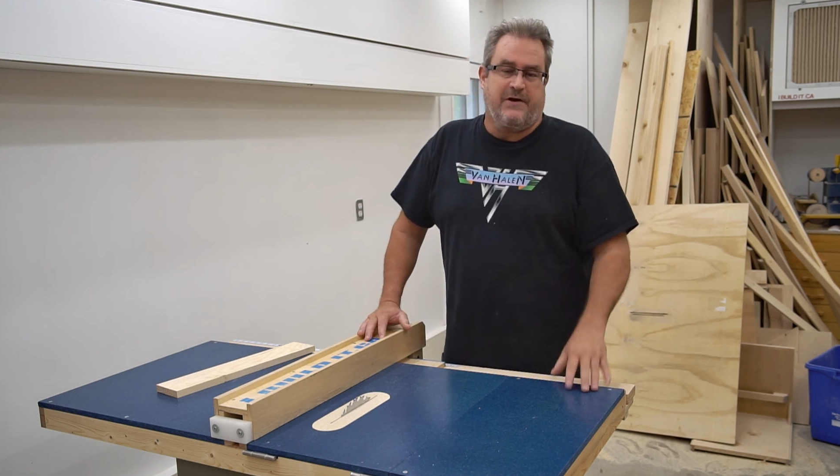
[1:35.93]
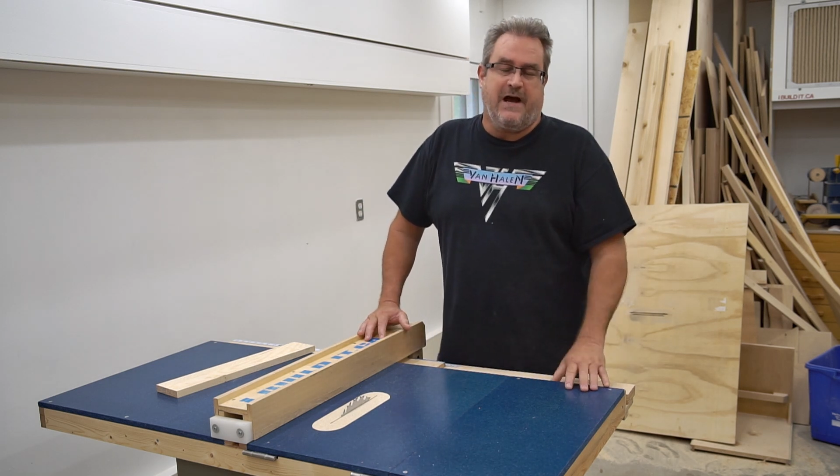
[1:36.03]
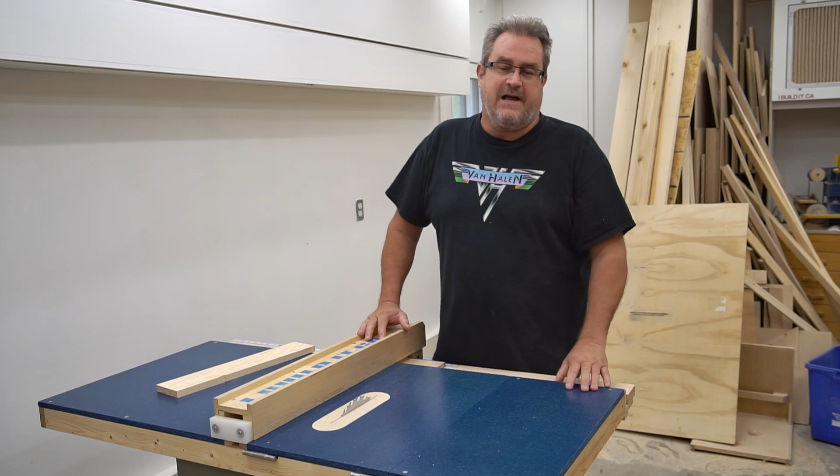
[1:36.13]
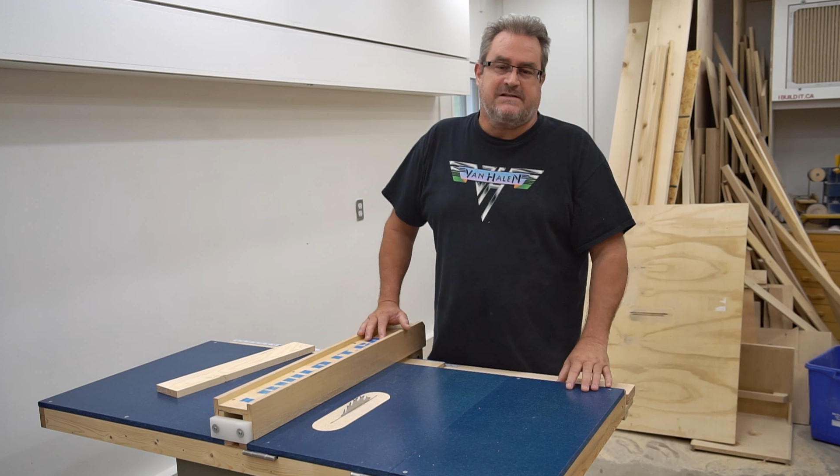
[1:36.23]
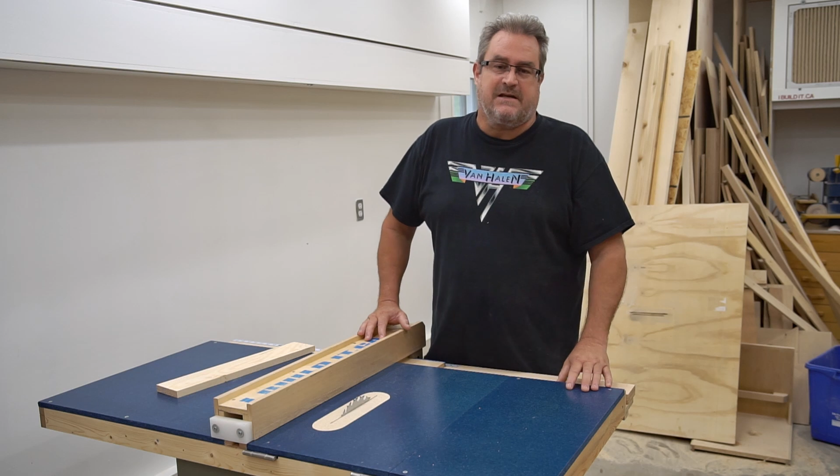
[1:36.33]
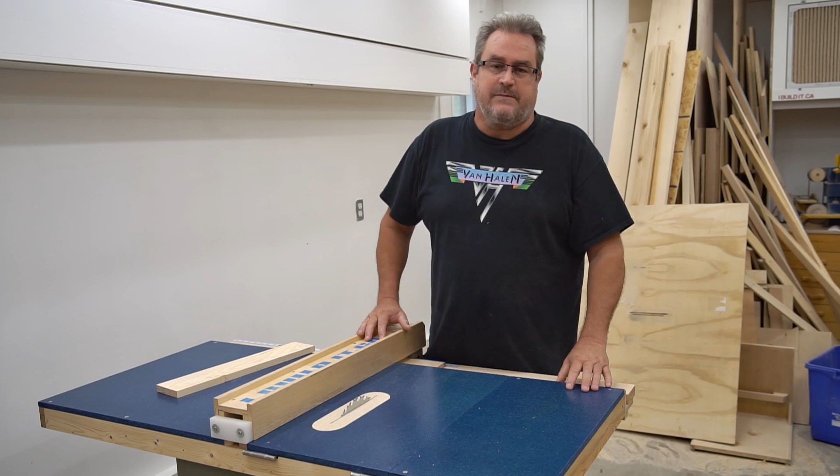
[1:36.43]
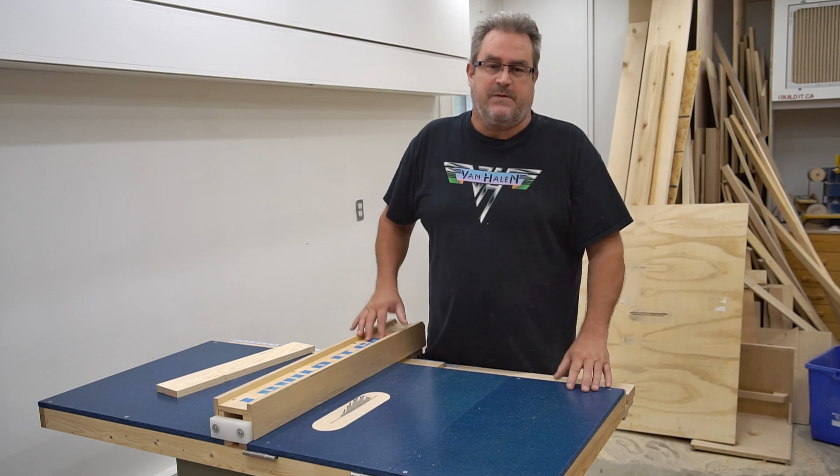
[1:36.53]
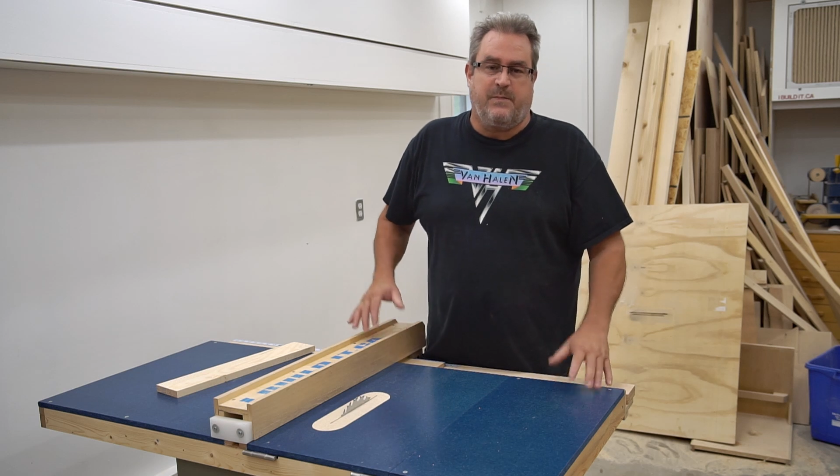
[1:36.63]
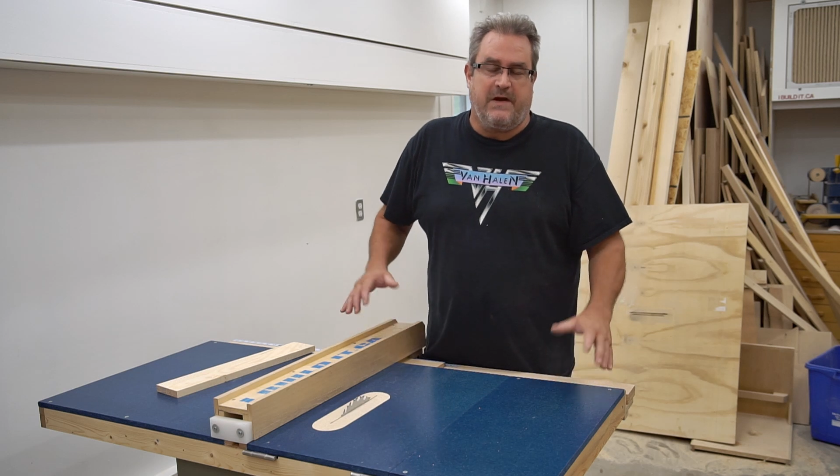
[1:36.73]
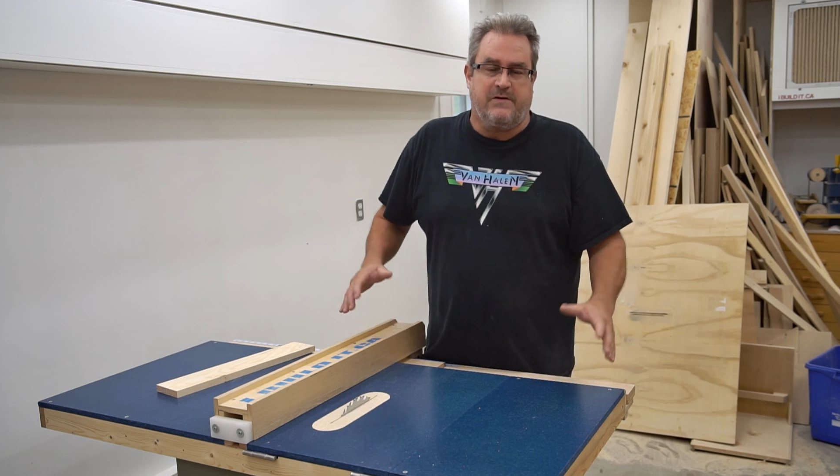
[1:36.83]
concept
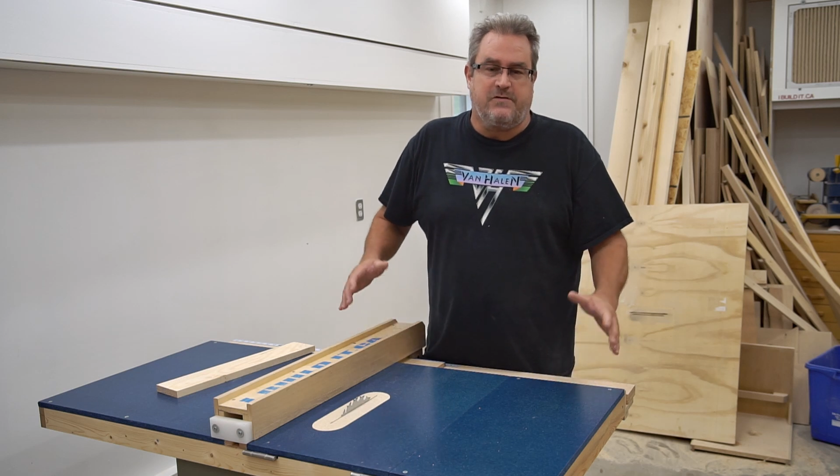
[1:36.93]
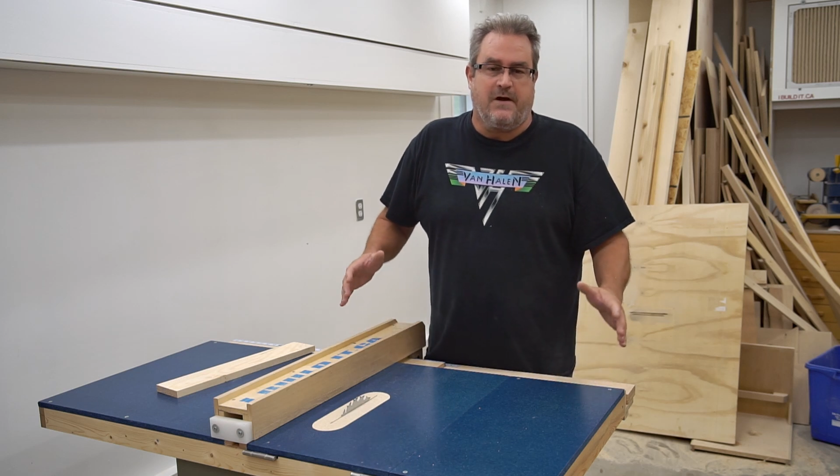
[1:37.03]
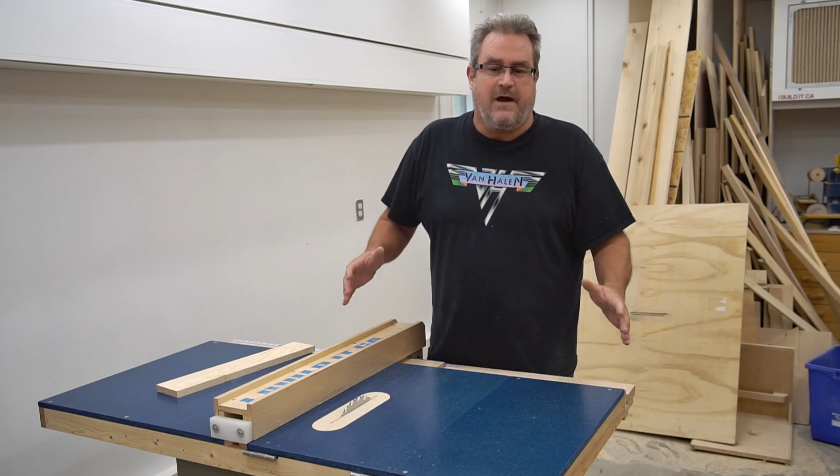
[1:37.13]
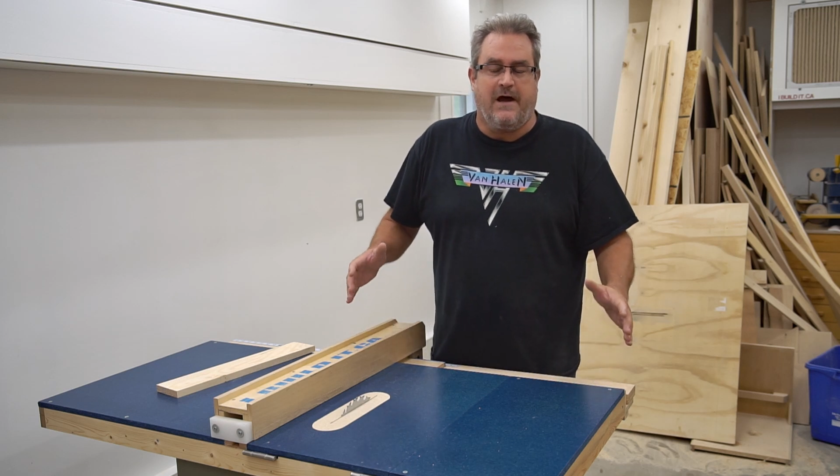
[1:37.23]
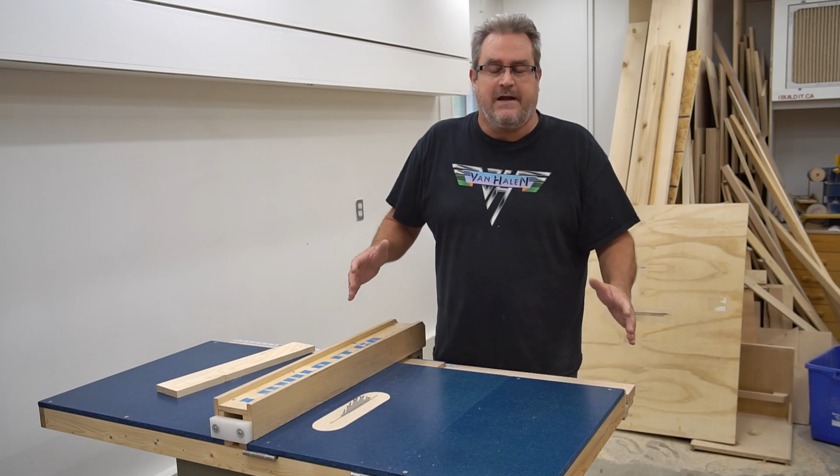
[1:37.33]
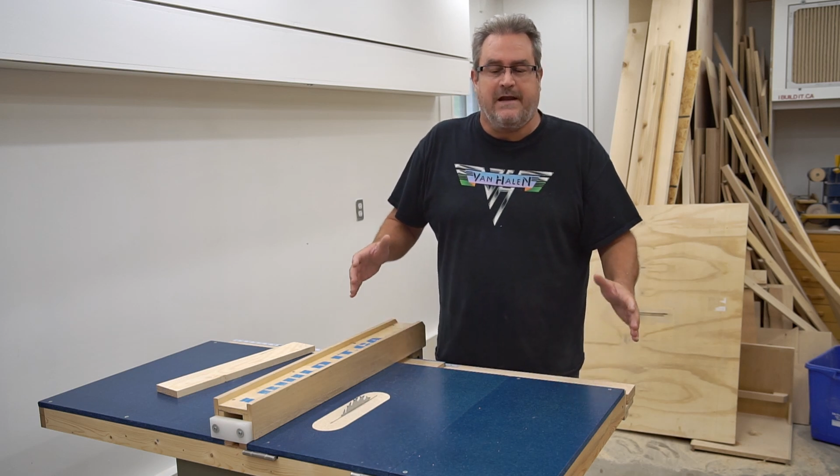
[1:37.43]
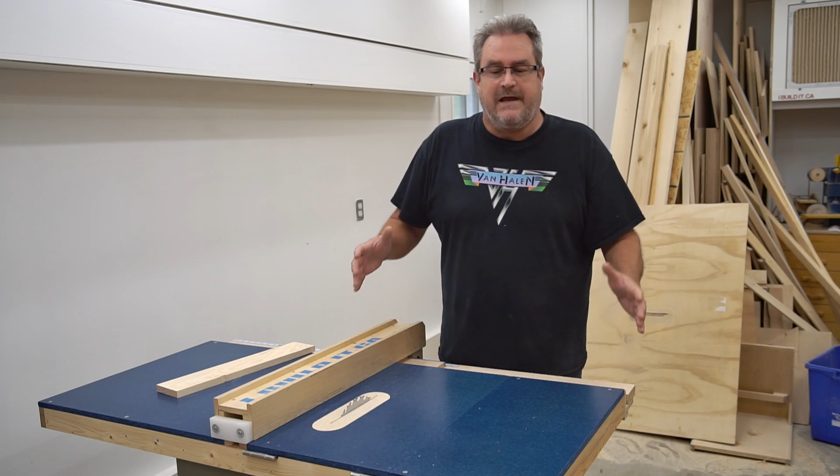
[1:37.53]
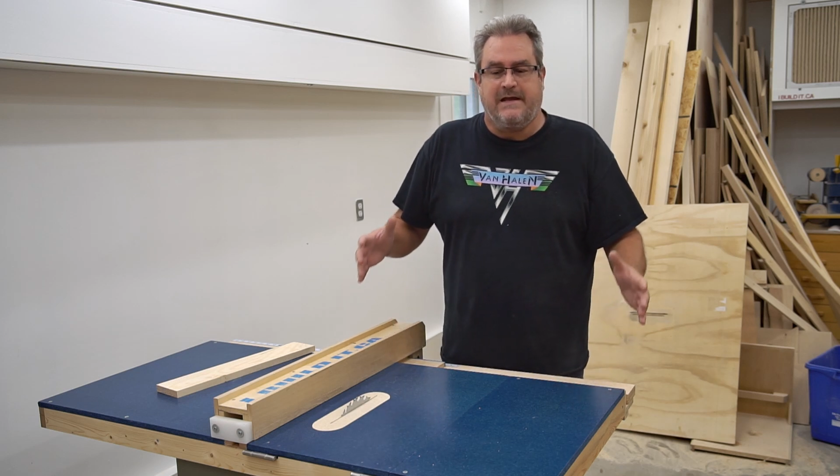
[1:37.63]
to Patreon,